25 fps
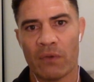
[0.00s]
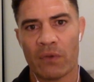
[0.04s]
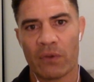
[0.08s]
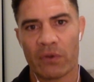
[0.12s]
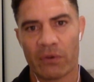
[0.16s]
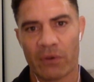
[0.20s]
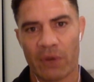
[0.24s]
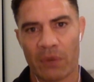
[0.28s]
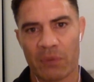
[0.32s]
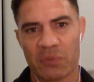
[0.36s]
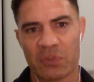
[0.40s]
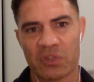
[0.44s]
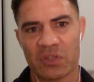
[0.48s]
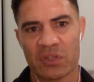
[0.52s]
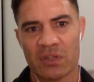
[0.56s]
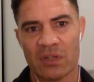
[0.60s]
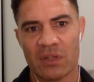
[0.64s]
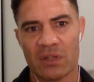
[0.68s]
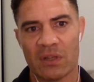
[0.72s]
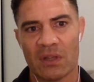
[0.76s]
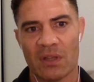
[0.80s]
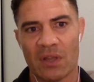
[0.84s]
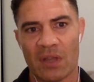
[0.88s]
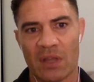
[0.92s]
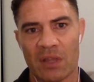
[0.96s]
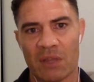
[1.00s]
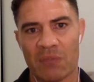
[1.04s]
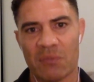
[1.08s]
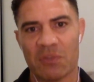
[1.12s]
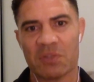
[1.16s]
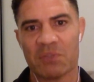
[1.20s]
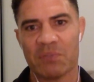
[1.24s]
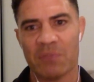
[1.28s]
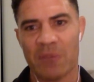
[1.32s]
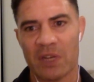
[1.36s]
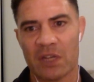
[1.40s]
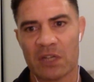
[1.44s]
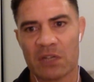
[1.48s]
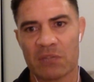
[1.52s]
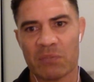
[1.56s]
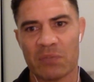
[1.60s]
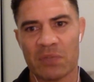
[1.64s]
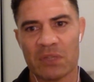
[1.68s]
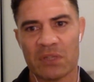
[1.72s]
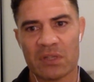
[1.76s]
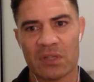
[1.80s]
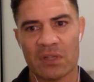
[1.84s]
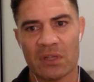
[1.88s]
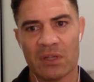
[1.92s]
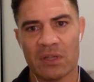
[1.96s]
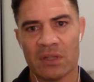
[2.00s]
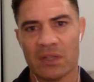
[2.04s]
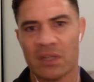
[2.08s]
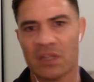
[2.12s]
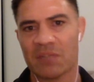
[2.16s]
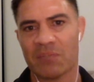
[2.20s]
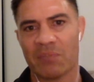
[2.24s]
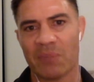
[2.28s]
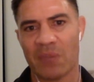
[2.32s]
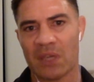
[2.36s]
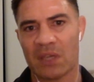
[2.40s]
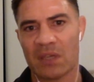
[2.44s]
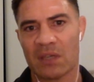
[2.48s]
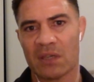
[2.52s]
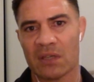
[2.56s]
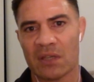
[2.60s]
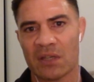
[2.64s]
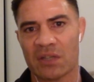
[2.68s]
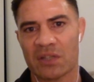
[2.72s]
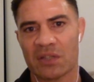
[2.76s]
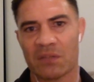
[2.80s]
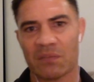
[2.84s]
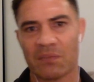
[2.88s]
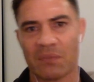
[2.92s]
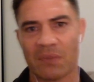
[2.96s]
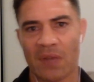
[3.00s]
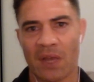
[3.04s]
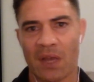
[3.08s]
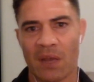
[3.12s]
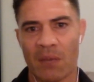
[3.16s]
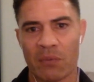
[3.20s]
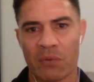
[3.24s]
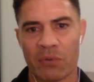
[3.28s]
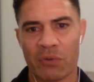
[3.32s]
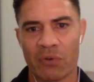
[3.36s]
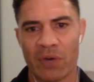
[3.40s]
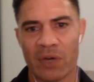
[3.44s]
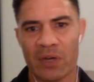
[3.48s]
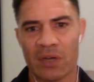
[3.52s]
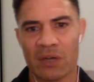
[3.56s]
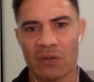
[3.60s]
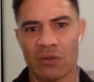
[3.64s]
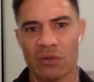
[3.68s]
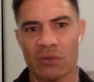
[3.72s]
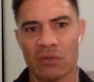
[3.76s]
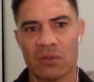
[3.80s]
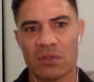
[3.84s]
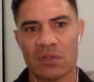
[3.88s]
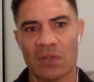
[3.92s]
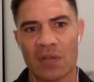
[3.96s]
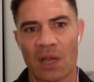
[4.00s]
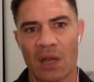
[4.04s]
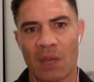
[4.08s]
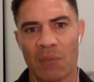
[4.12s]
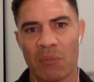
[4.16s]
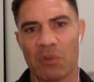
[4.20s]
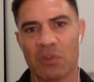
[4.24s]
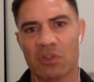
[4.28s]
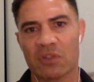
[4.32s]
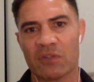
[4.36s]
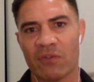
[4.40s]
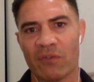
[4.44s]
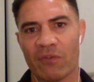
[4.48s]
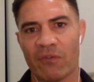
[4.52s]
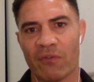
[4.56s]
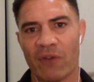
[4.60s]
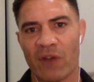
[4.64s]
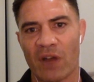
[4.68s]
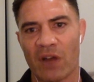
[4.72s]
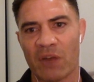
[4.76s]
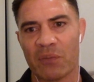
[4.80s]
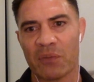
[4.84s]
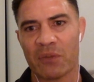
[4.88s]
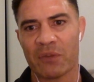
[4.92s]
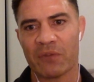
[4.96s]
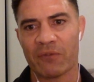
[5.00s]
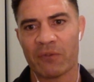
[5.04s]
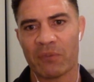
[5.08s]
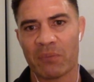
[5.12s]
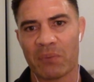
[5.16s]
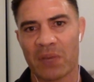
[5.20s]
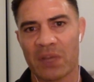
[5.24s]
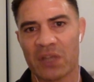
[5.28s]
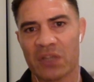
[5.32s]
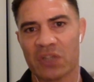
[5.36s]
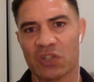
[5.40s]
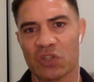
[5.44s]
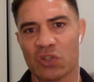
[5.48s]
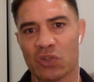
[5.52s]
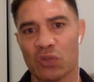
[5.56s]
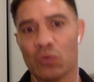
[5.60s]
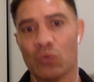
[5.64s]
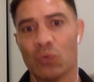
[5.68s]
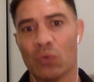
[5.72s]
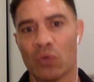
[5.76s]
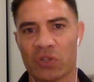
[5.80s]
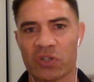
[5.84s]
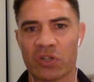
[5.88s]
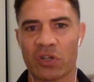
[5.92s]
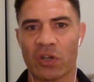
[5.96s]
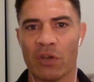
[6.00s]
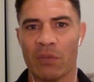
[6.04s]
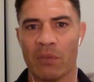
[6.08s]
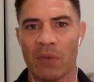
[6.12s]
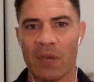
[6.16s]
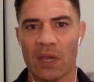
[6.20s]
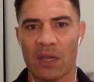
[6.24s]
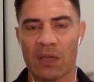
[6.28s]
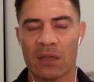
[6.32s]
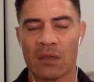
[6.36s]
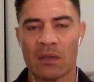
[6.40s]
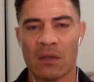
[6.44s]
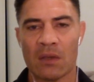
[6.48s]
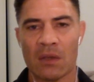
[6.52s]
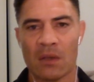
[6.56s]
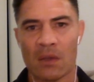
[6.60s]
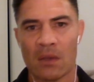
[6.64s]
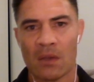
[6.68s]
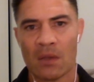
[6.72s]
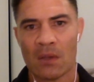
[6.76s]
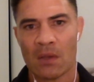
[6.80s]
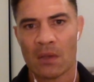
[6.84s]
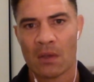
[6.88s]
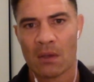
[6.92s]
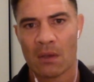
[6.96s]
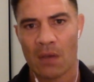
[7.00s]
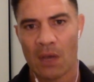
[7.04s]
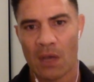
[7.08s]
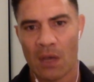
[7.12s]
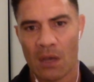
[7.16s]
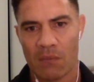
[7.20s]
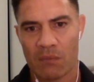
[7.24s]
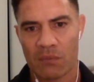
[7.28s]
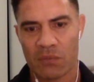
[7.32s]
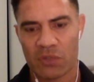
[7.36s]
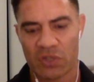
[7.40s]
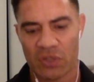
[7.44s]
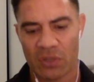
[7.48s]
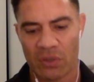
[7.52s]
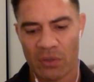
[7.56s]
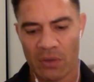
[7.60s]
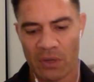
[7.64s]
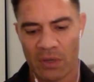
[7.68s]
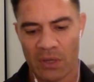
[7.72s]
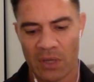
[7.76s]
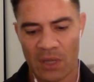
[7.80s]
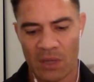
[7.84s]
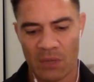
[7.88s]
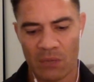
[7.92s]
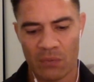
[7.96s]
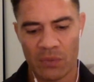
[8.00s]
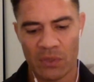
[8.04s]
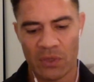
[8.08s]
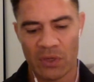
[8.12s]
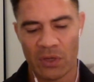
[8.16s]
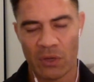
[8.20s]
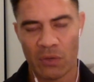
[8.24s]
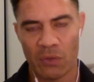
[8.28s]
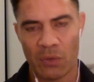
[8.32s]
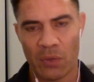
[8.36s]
the corruption and the mismanagement. It doesn't create a good positive environment for players to want to go back. So again, we